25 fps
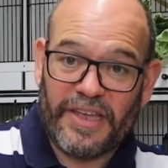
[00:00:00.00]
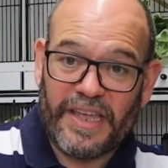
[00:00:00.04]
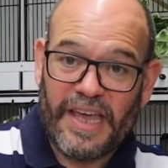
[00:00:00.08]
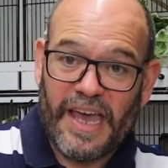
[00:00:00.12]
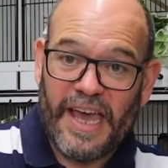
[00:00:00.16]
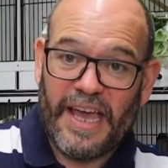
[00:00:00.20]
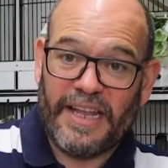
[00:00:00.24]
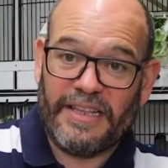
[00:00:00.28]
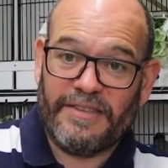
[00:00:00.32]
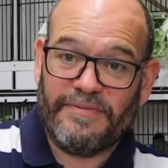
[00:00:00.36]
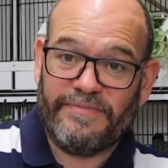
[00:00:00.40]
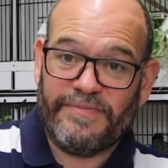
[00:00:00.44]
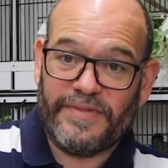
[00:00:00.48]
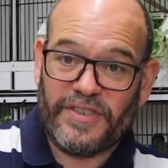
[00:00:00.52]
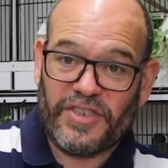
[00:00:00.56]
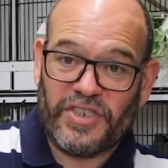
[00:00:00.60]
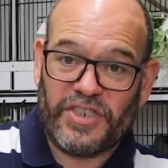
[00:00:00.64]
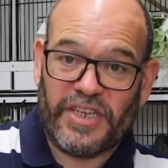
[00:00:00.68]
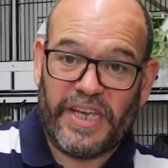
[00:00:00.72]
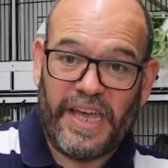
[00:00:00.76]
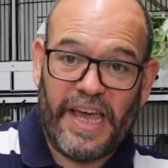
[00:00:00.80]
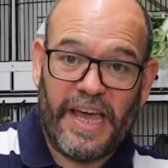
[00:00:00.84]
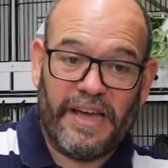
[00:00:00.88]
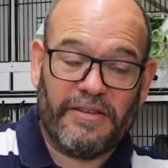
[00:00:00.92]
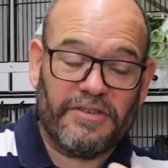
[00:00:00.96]
again,
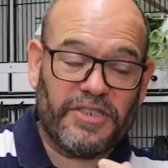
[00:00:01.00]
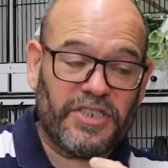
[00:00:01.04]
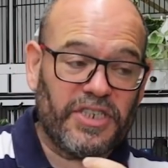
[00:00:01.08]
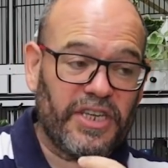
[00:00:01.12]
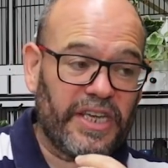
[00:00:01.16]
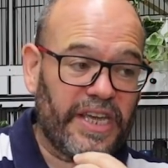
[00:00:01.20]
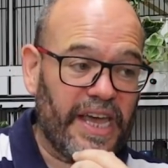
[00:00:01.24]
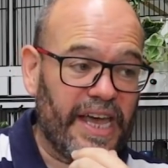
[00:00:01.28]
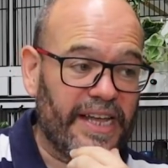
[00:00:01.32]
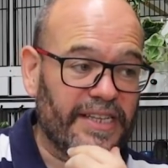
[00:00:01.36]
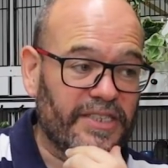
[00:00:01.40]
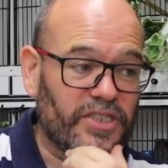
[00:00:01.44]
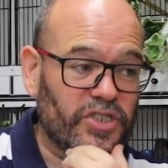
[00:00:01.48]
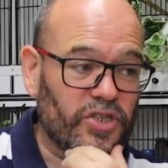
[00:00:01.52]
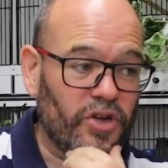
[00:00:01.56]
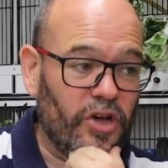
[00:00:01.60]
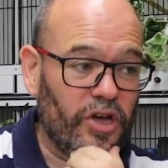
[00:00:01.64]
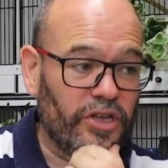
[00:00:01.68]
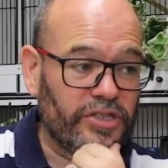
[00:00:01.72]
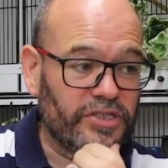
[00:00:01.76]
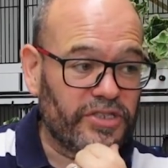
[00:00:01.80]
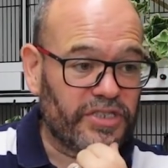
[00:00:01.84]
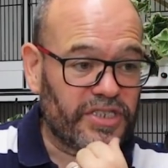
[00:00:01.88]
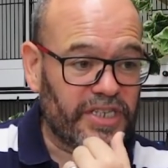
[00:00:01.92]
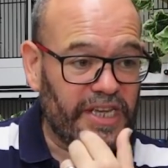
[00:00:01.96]
see how she gets
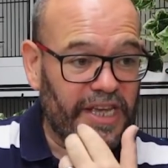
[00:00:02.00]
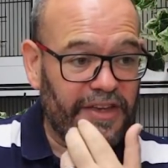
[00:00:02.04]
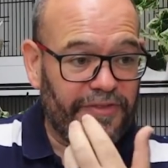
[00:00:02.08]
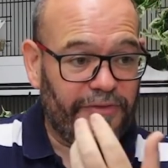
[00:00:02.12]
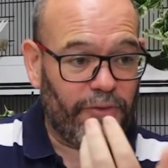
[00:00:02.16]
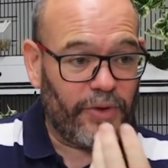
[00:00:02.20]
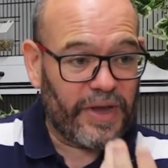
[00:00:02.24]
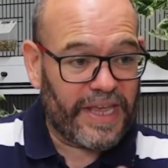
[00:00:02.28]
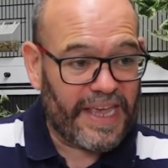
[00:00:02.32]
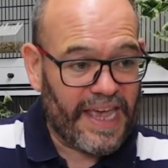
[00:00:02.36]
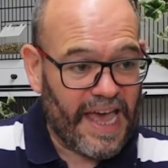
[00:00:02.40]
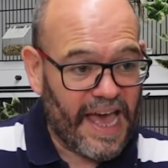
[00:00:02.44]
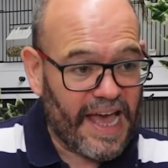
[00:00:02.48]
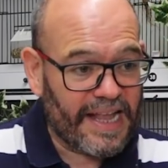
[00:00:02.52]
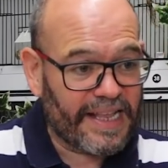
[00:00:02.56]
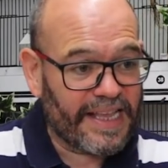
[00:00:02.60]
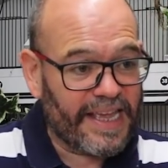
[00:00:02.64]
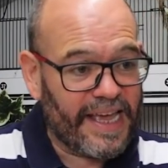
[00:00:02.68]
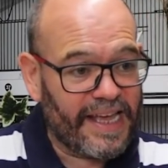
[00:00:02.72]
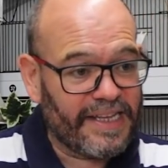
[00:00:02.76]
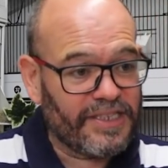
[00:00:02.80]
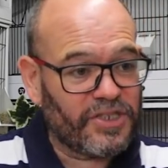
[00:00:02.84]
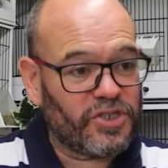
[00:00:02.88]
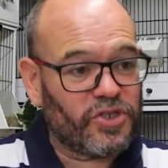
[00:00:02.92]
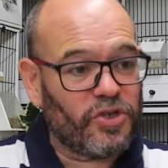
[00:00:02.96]
on, see if we can
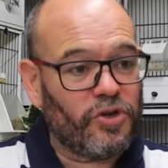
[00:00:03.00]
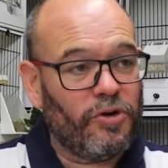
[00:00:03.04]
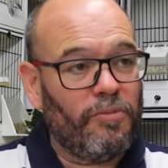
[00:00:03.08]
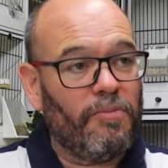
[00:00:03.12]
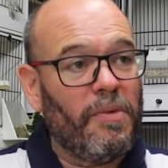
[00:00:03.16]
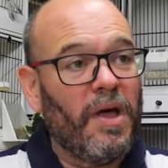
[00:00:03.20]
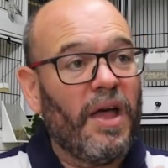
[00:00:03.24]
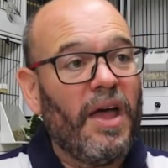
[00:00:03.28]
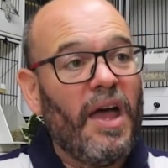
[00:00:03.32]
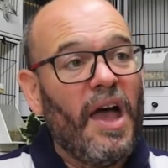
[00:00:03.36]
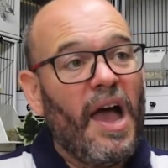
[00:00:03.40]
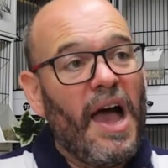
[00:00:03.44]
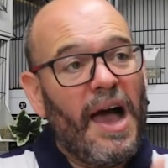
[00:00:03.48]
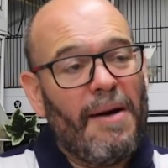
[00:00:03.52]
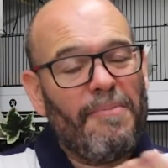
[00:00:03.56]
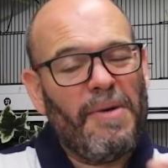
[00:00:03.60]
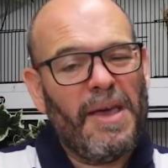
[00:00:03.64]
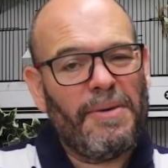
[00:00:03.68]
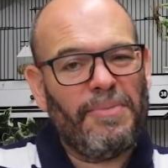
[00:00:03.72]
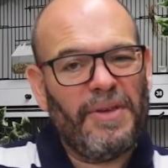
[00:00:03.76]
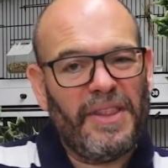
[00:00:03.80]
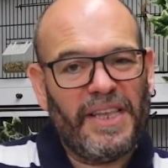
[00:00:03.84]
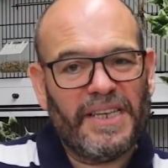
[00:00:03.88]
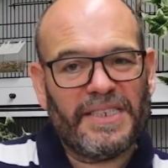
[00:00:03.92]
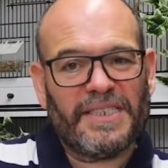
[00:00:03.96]
get some and
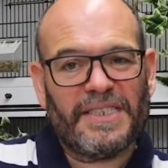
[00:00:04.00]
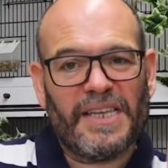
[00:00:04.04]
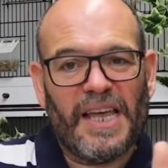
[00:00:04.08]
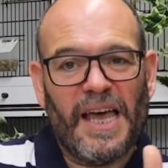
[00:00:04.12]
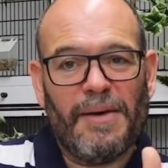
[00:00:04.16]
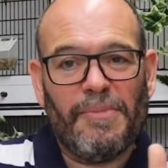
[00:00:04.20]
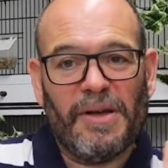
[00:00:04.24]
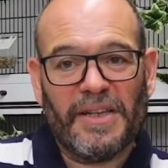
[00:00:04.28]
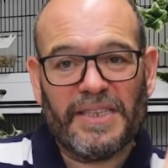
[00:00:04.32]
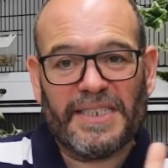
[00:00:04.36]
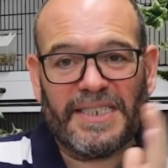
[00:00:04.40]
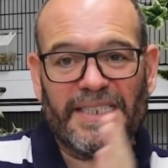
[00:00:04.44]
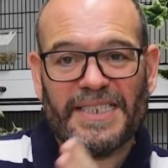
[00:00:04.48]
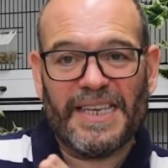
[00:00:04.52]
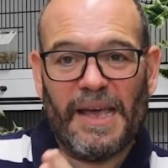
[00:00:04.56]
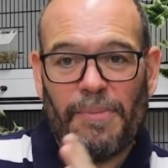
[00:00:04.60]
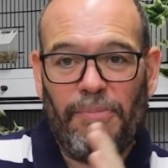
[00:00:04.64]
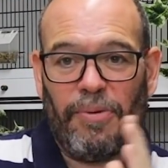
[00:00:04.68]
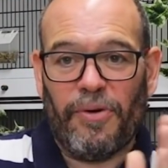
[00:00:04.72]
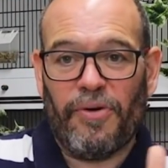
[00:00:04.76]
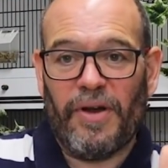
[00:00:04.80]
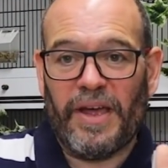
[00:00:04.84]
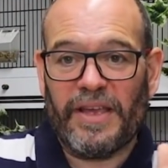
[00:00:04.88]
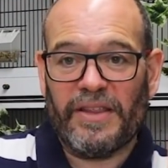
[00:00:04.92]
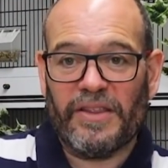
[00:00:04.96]
maybe this time I'll
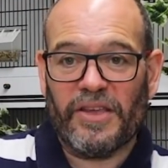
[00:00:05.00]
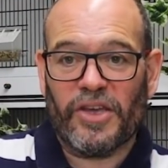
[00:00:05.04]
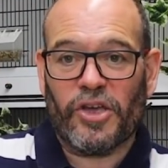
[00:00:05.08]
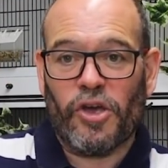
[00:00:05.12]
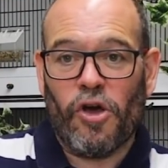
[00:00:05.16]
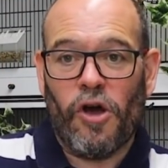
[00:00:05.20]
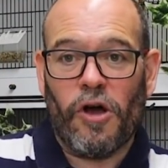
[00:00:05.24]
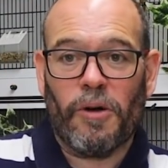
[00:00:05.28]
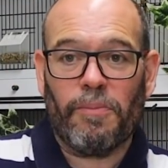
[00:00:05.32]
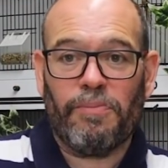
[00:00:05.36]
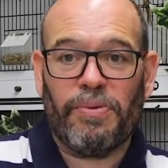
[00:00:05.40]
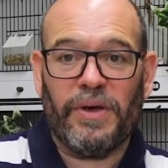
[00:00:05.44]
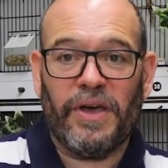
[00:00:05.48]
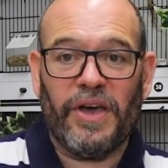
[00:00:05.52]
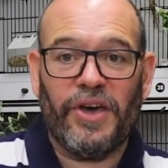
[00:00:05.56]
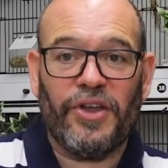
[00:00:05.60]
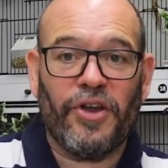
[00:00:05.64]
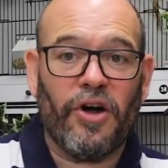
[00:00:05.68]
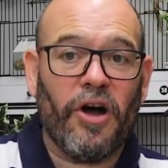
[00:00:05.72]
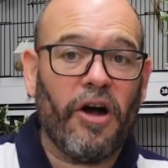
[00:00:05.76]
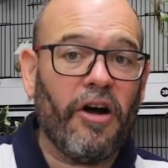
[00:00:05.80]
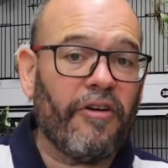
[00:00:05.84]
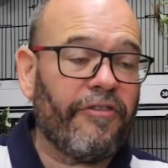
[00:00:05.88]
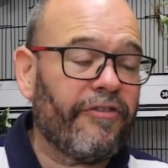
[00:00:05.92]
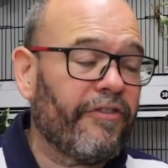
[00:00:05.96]
separate the cockbird
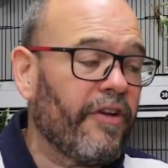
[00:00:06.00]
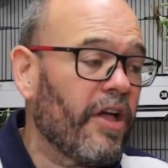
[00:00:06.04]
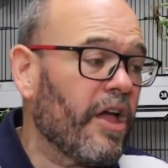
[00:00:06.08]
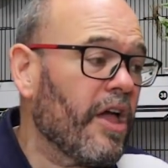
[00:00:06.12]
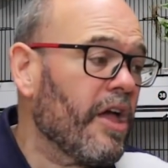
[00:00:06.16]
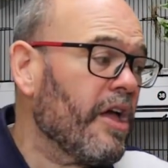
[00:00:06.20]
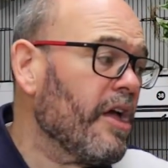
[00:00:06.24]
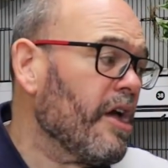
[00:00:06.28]
off.